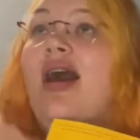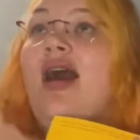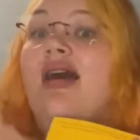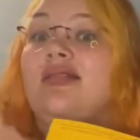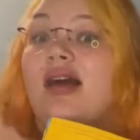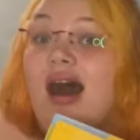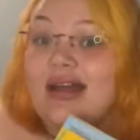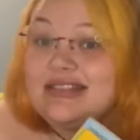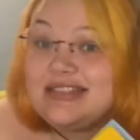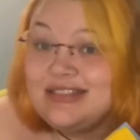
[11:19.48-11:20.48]
a
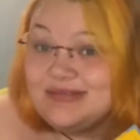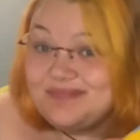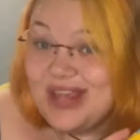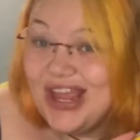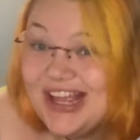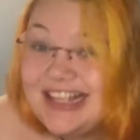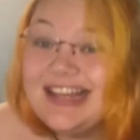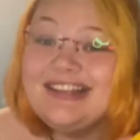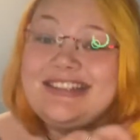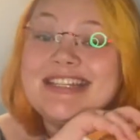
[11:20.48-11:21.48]
lot
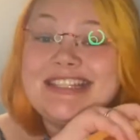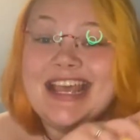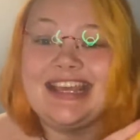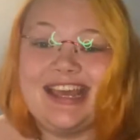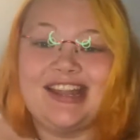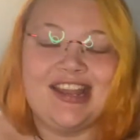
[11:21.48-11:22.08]
to take in.